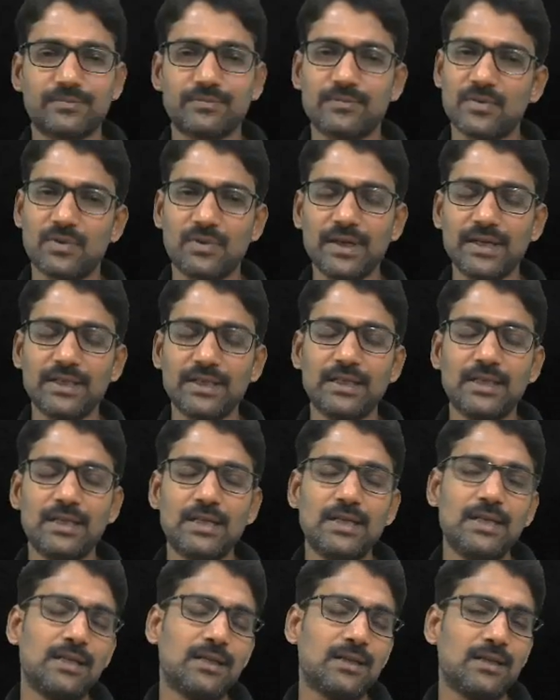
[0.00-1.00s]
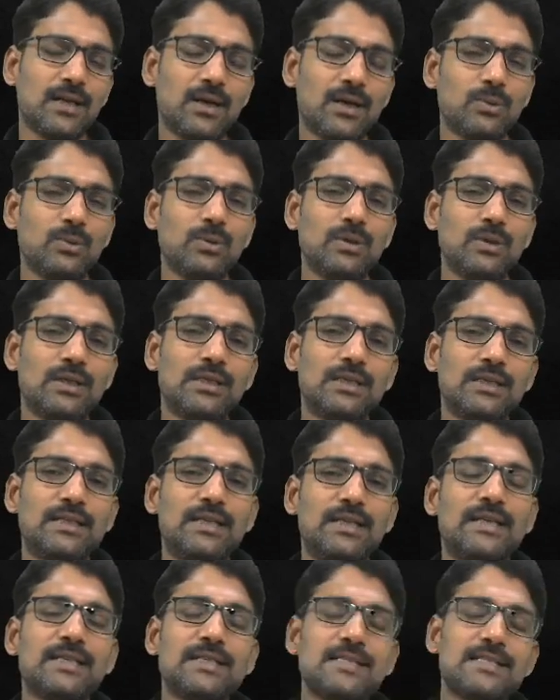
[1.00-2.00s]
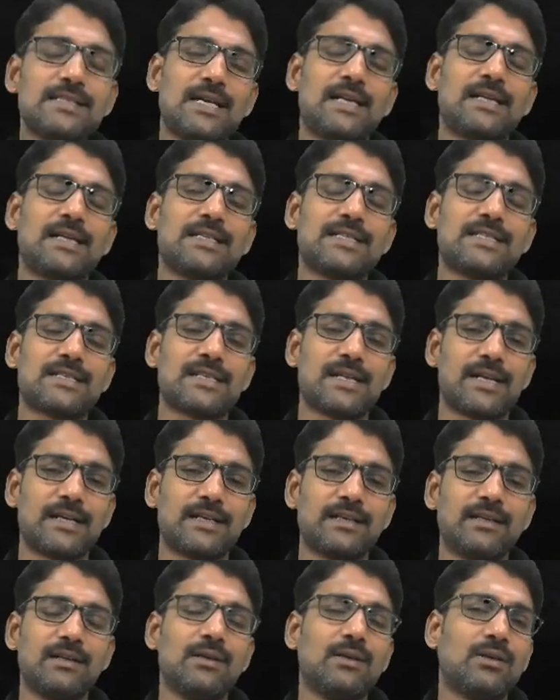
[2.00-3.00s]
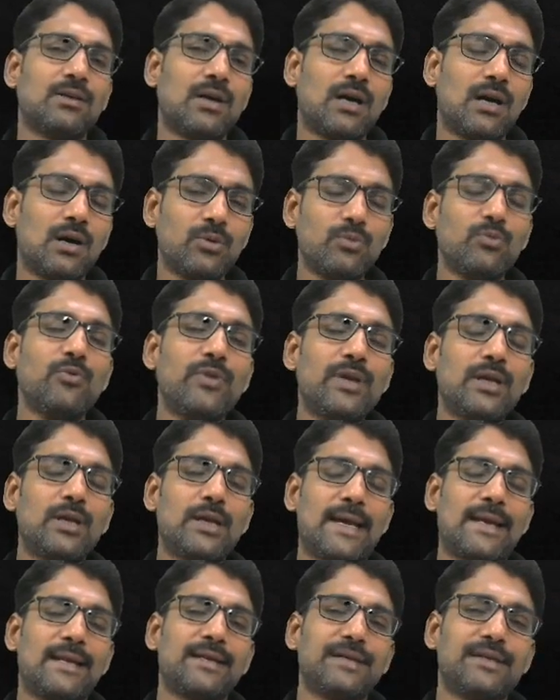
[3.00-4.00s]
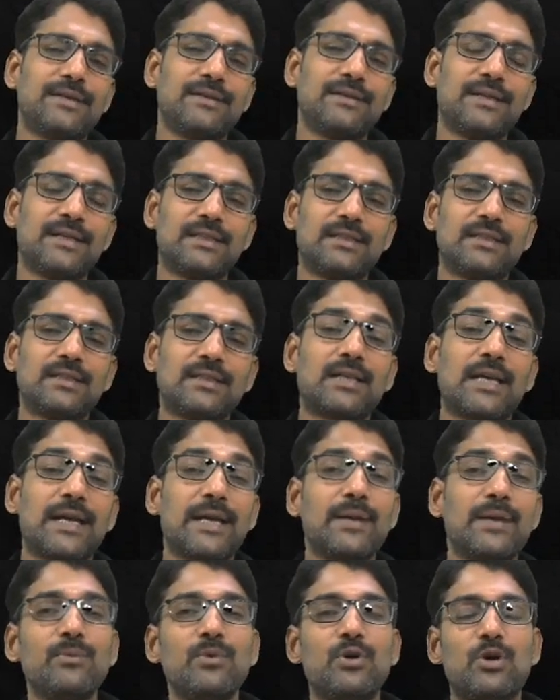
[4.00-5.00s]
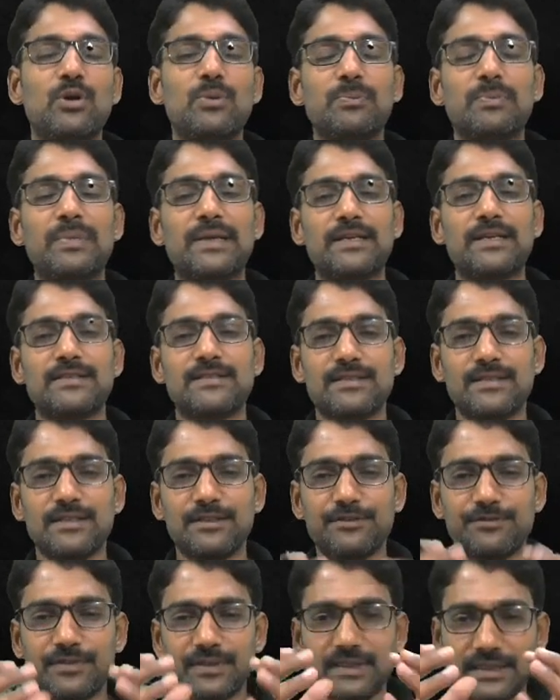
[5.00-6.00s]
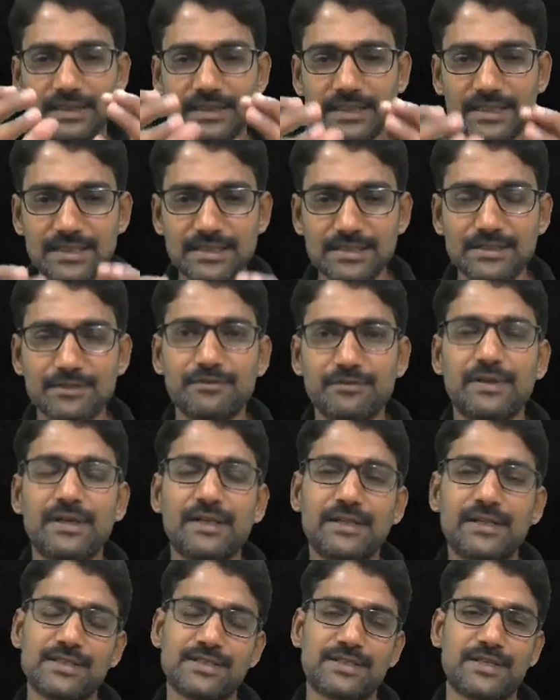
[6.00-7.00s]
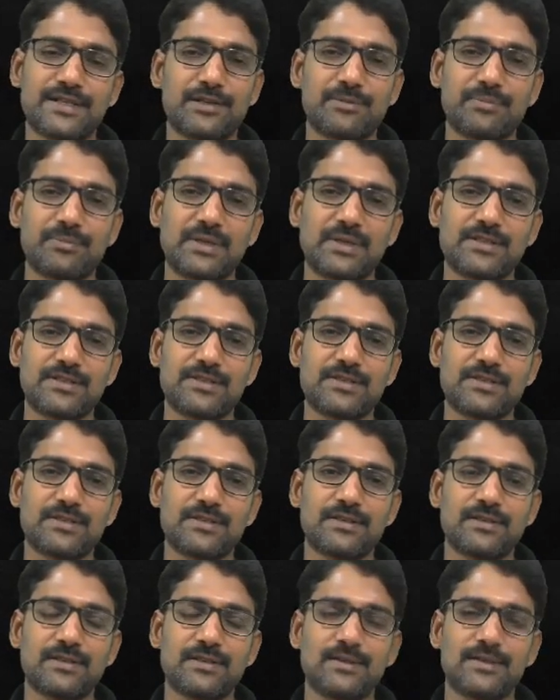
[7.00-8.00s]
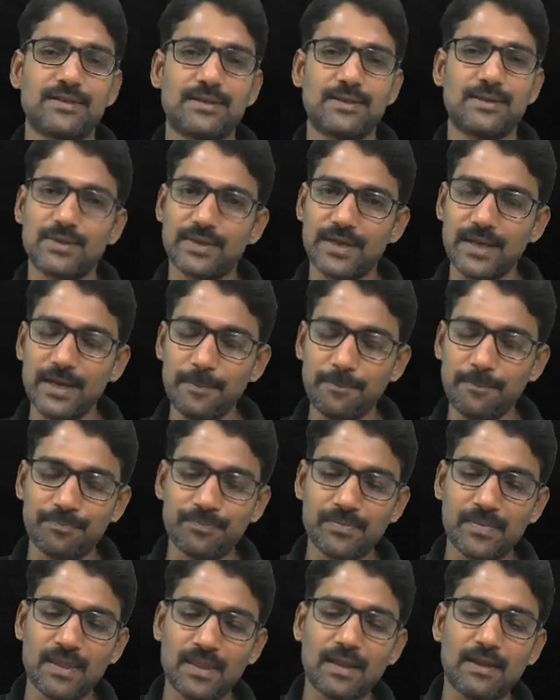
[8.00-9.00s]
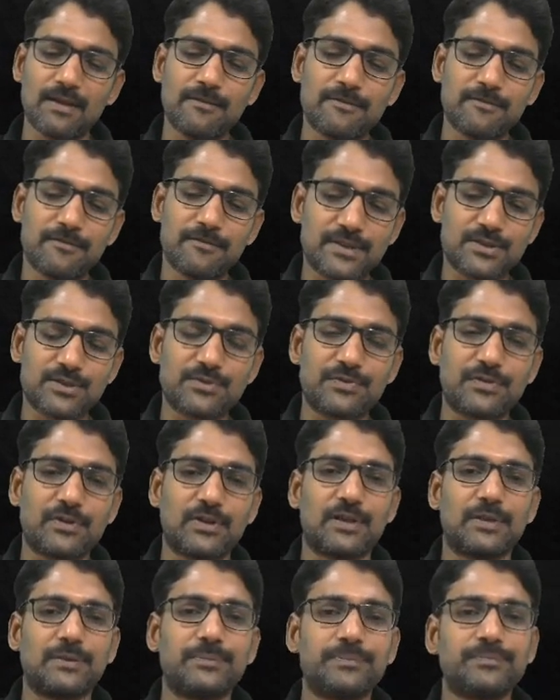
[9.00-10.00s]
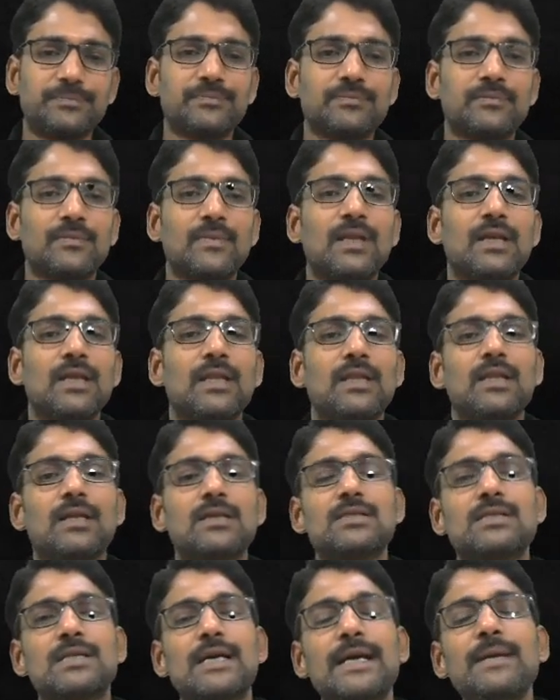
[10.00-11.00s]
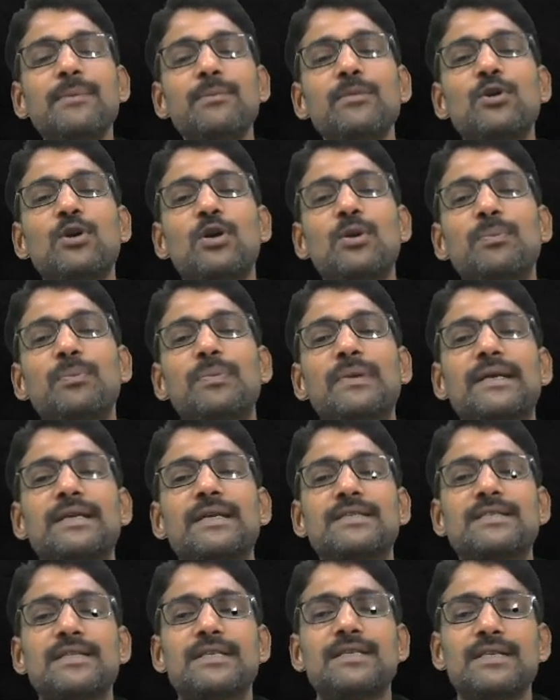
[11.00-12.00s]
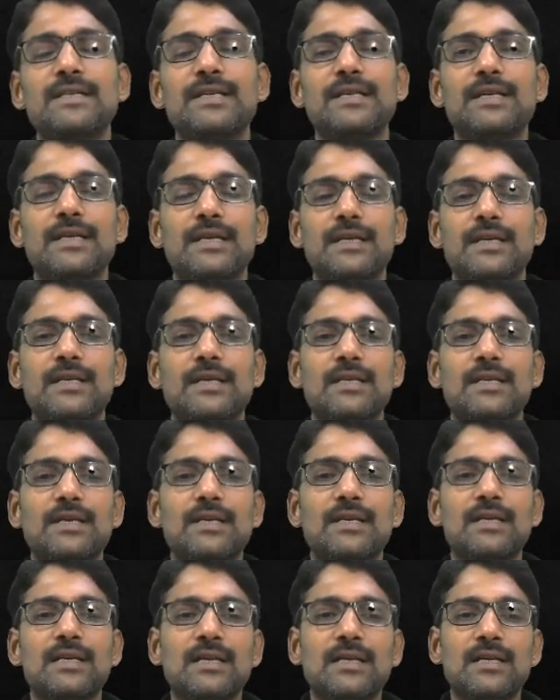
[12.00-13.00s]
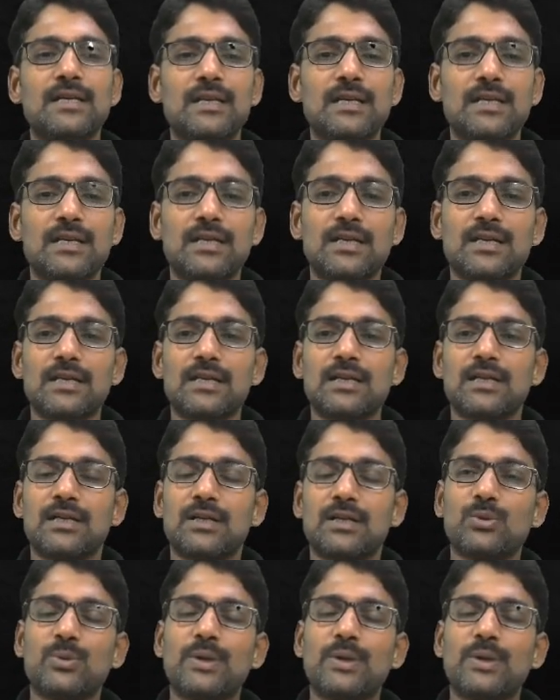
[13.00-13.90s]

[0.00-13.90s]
right now let us understand how we calculate the time complexity for these different statements. Okay, first of all, the time complexity to